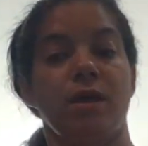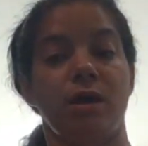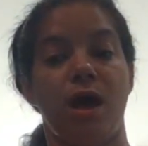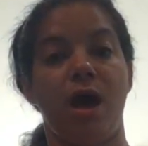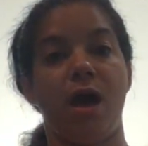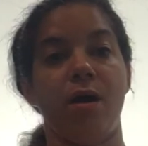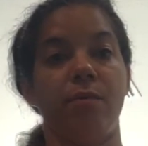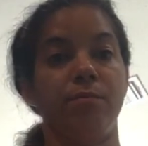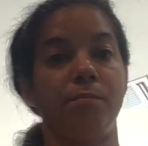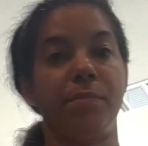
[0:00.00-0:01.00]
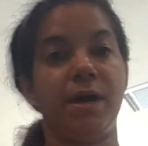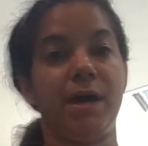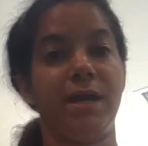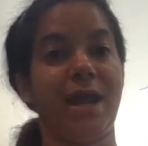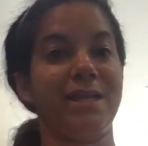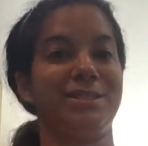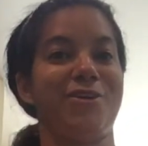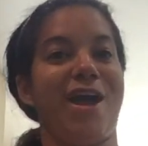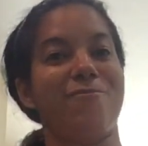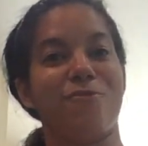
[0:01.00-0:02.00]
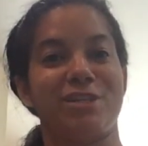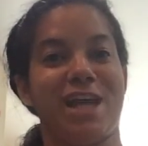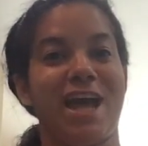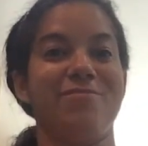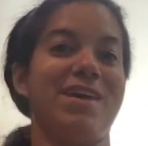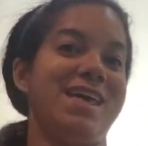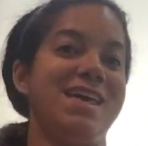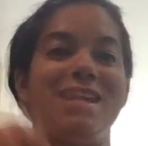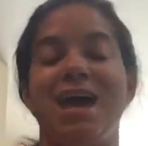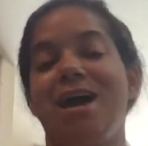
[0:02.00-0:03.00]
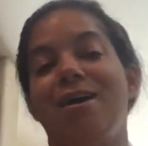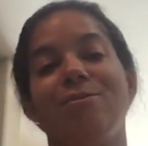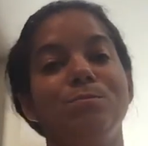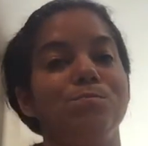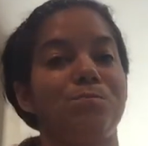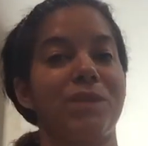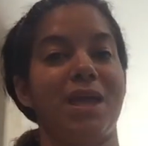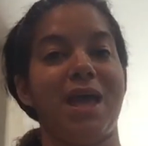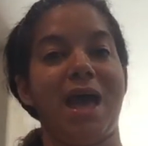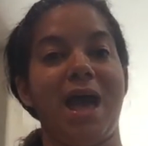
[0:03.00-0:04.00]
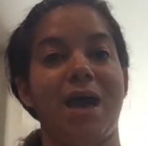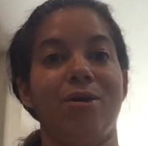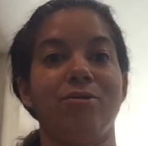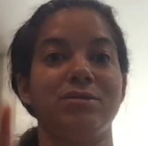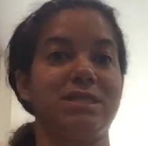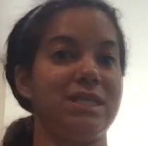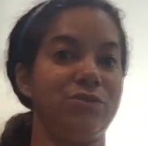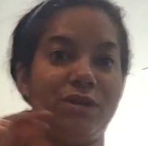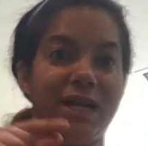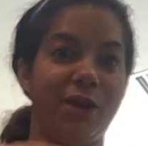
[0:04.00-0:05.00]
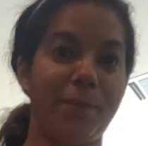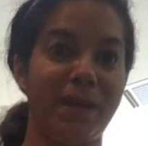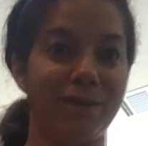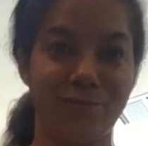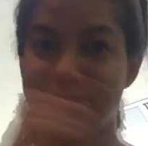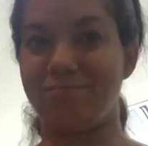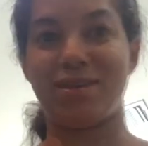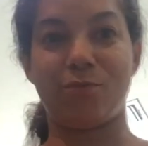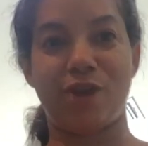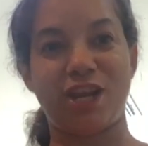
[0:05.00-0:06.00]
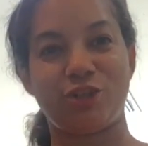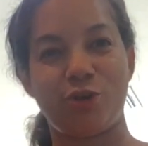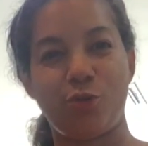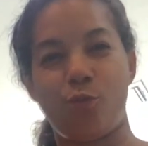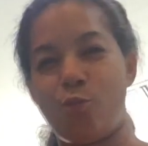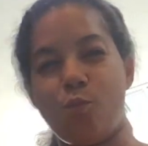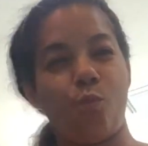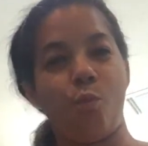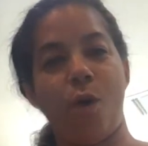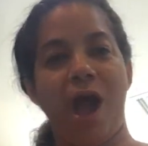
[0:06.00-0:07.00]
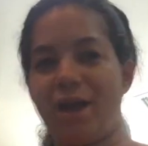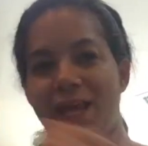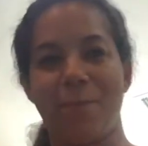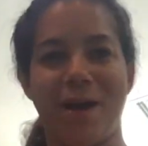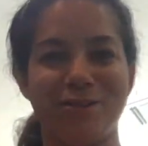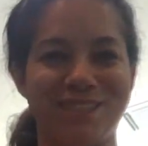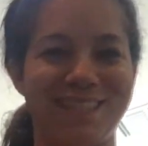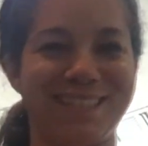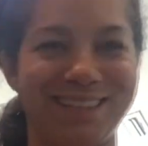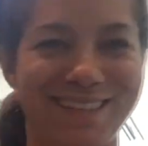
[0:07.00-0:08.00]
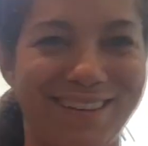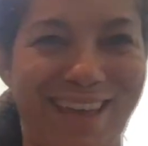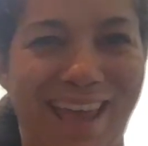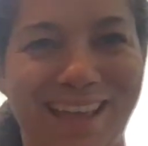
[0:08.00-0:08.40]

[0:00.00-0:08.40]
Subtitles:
But I still have more time, and I'll see you in a little bit when I show you how it came out. Okay?